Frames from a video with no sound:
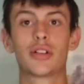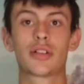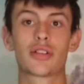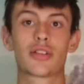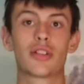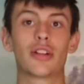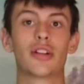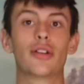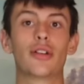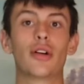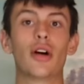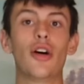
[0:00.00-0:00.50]

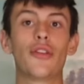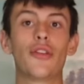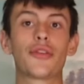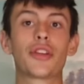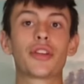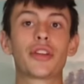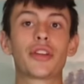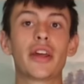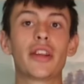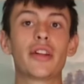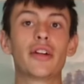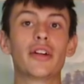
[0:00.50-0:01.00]
So
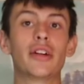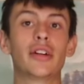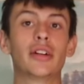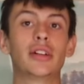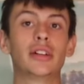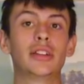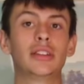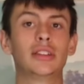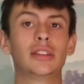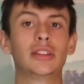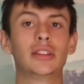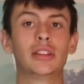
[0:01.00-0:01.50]
after dinner,
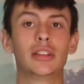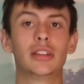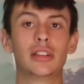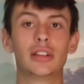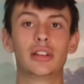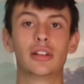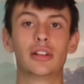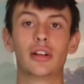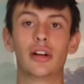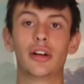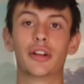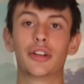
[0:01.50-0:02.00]

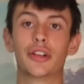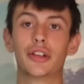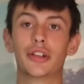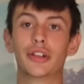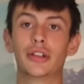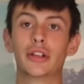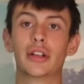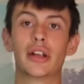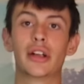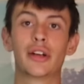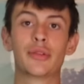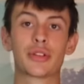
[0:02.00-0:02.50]
I
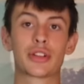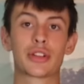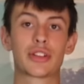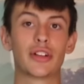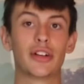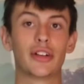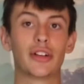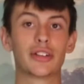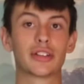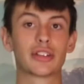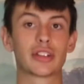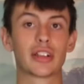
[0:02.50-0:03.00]
knew it was
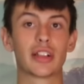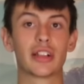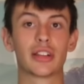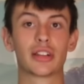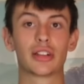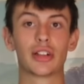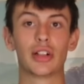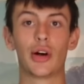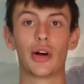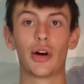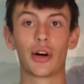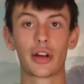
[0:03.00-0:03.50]
starting to
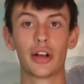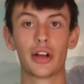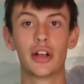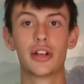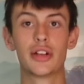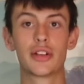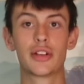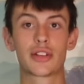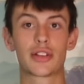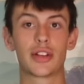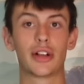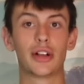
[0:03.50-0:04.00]
get dark.
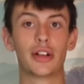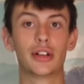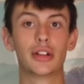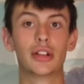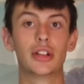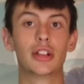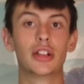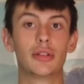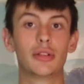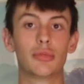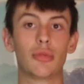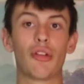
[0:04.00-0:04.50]
So
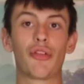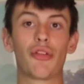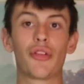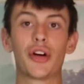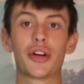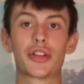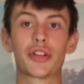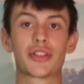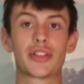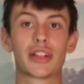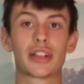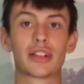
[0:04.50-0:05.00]
my
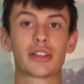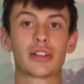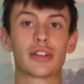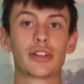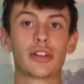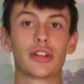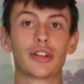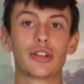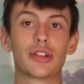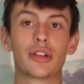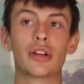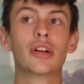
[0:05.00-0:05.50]
first thing to
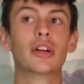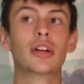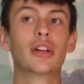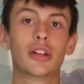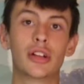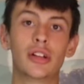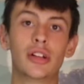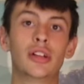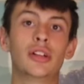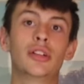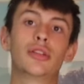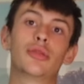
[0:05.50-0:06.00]
do
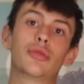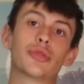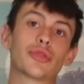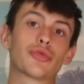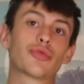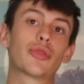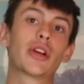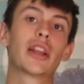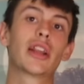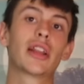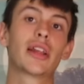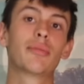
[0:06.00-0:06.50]
was
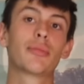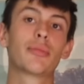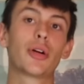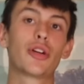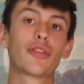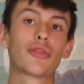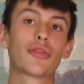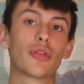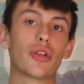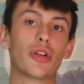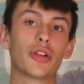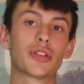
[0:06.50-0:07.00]
reel in
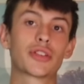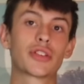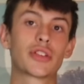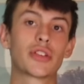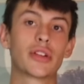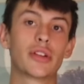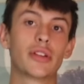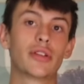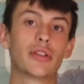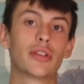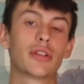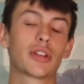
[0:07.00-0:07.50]
both rods,
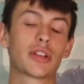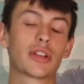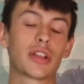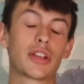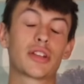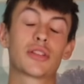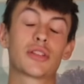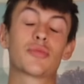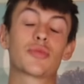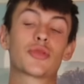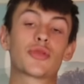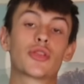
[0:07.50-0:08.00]

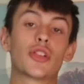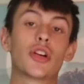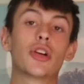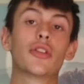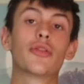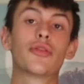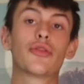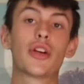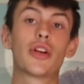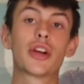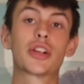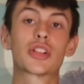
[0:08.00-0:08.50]
get
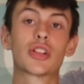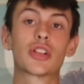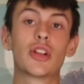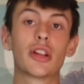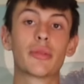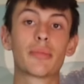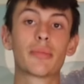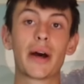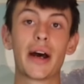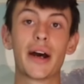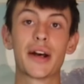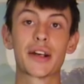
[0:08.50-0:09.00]
some fresh
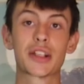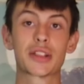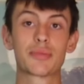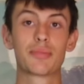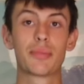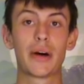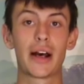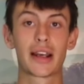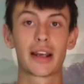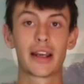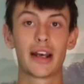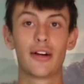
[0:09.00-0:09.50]
solid bags
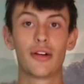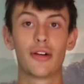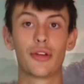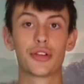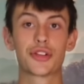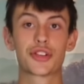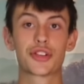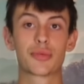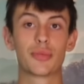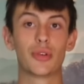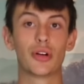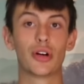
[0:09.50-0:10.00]
back out on
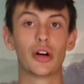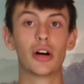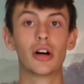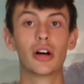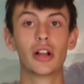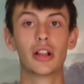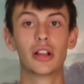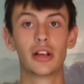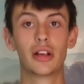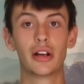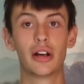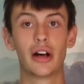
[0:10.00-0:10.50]
the spot,
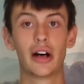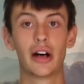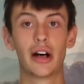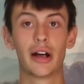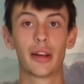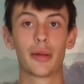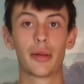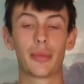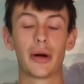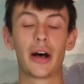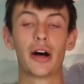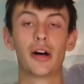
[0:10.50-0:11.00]

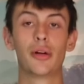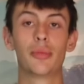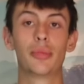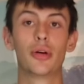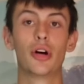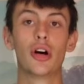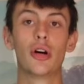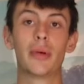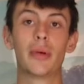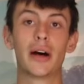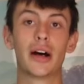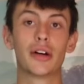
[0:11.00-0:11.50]
and I
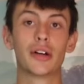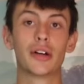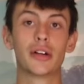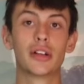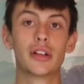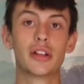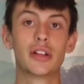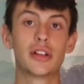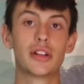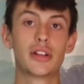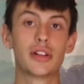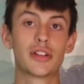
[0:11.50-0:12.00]
put
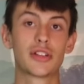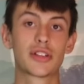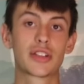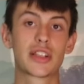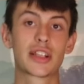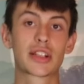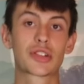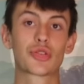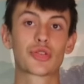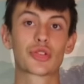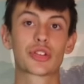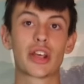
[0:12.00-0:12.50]
about
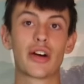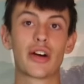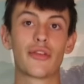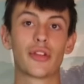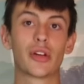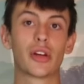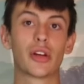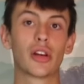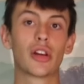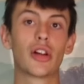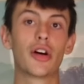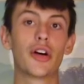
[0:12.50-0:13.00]
six or
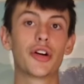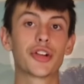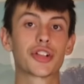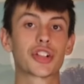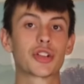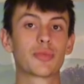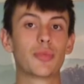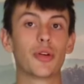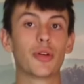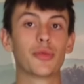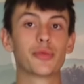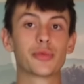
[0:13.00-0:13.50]
seven large
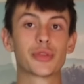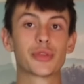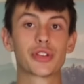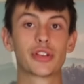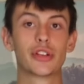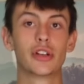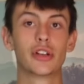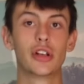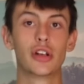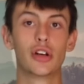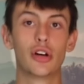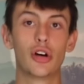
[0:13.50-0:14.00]

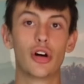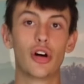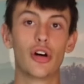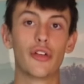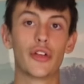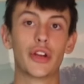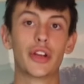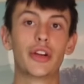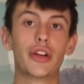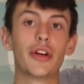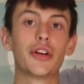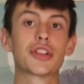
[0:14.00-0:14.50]
spawns
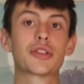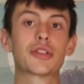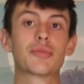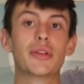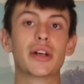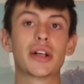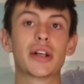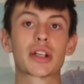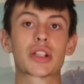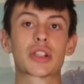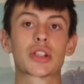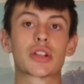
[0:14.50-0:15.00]
with a nice
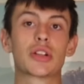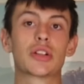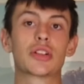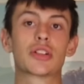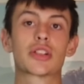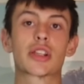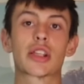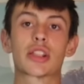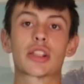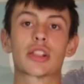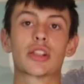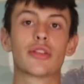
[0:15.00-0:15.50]
mix
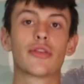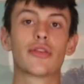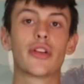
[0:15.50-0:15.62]
consisting